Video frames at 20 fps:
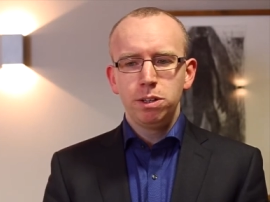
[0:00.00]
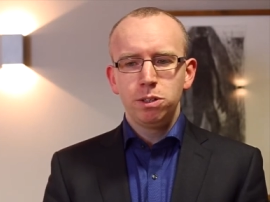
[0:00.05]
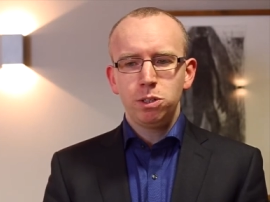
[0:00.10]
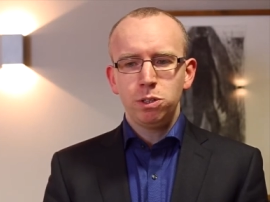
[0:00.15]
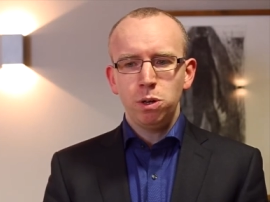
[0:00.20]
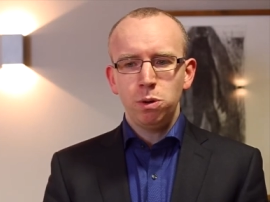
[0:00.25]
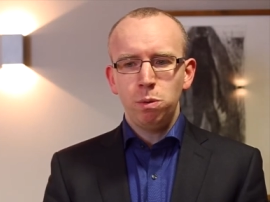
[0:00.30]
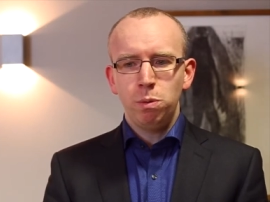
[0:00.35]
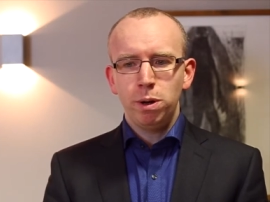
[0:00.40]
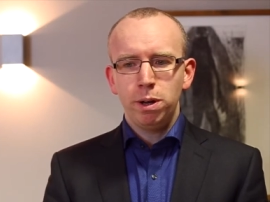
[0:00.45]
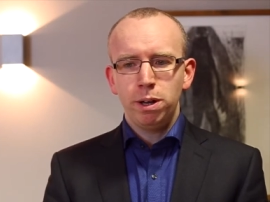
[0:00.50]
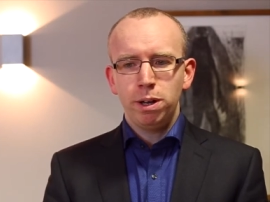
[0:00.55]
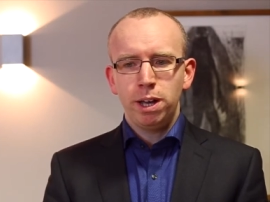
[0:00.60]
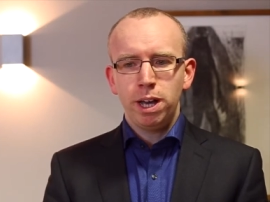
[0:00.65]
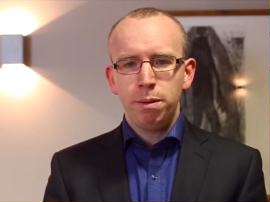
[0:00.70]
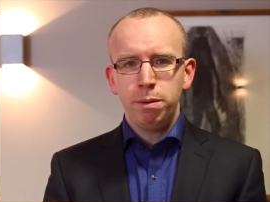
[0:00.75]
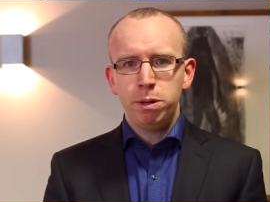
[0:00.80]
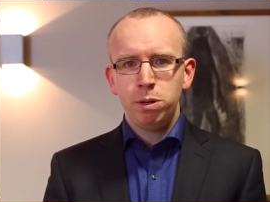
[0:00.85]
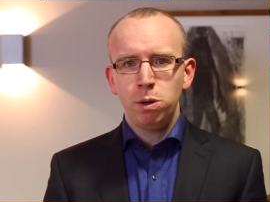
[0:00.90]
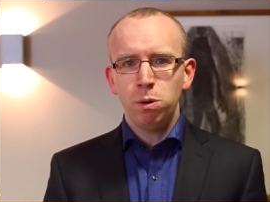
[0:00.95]
So
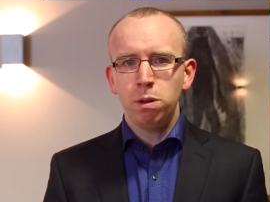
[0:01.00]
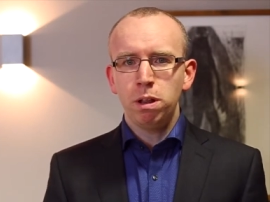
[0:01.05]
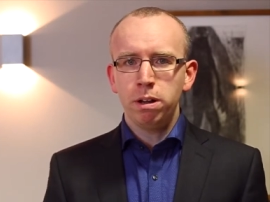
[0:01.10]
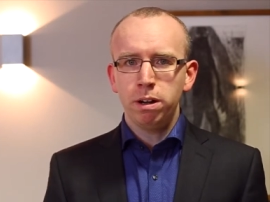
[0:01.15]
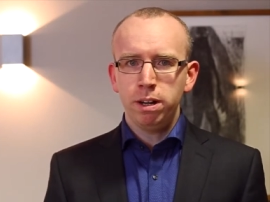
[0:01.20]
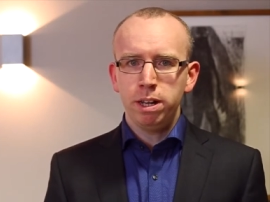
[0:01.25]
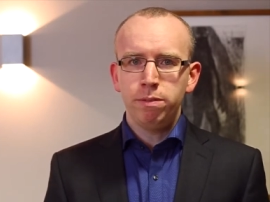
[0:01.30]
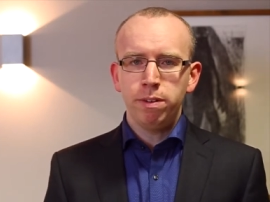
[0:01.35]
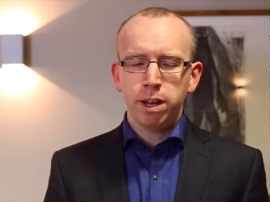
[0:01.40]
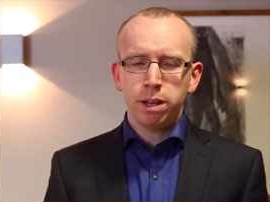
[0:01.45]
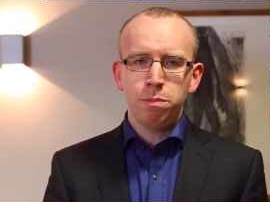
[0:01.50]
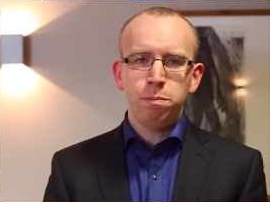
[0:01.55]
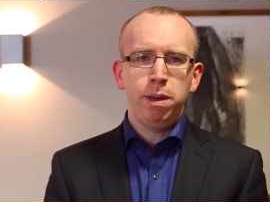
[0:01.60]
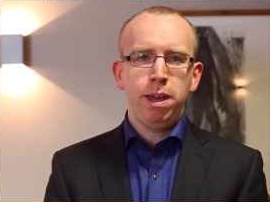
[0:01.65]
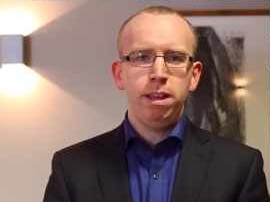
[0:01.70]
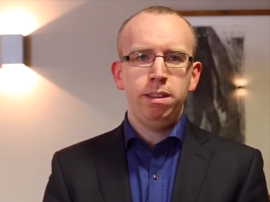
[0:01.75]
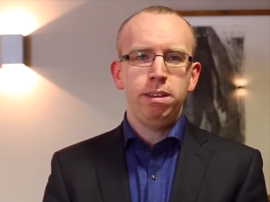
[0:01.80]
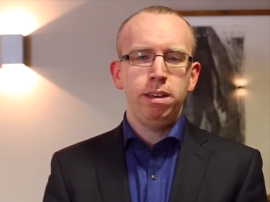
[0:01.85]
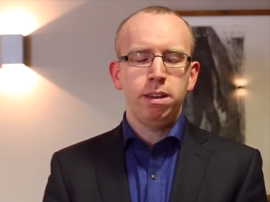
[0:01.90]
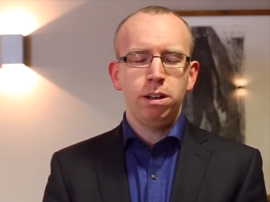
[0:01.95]
I would wholeheartedly
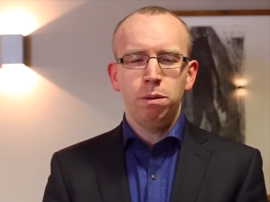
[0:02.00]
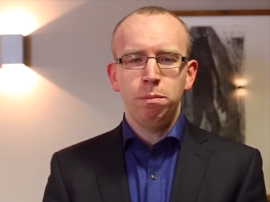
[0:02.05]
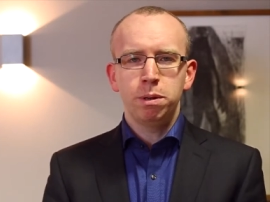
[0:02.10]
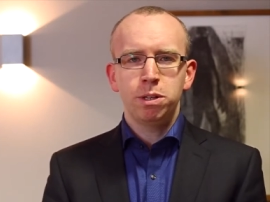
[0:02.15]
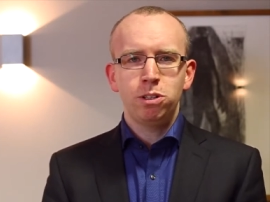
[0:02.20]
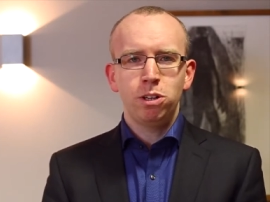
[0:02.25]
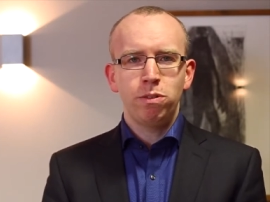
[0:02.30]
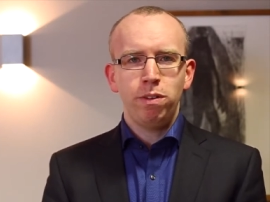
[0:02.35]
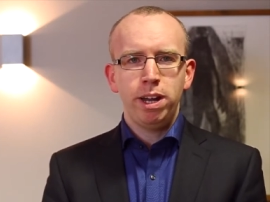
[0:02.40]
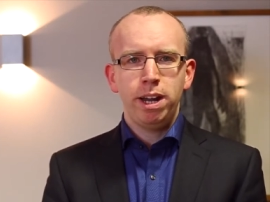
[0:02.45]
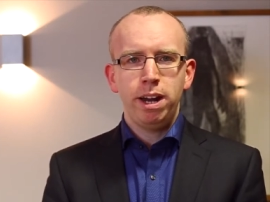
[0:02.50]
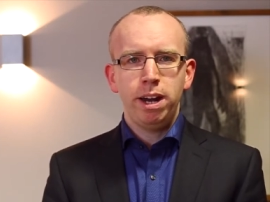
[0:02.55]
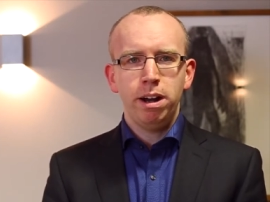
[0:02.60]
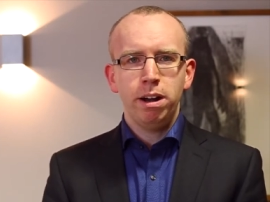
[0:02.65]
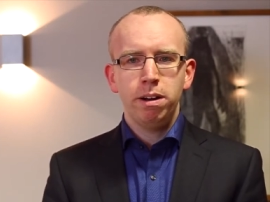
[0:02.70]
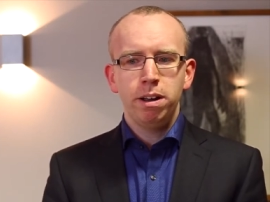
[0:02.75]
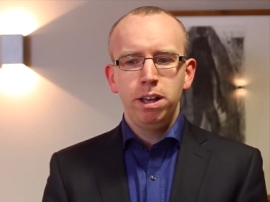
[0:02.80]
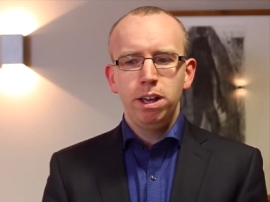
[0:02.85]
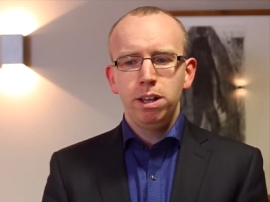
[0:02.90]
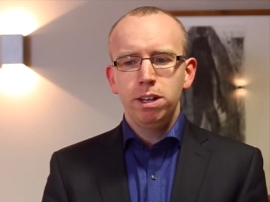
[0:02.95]
recommend the economics degree
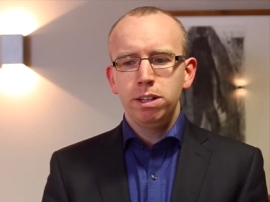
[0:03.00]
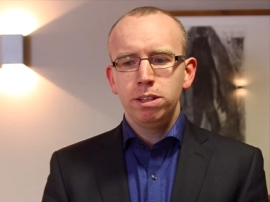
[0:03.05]
here,